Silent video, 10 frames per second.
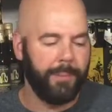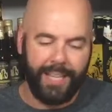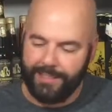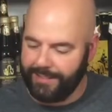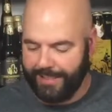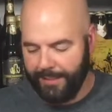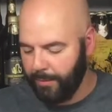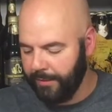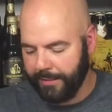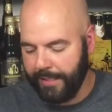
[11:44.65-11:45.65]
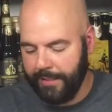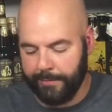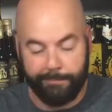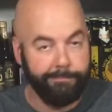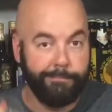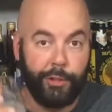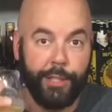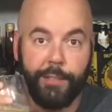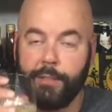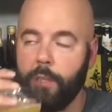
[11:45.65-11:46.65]
but that's what you're getting.
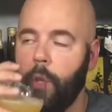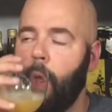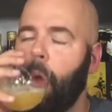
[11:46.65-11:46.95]
Cheers.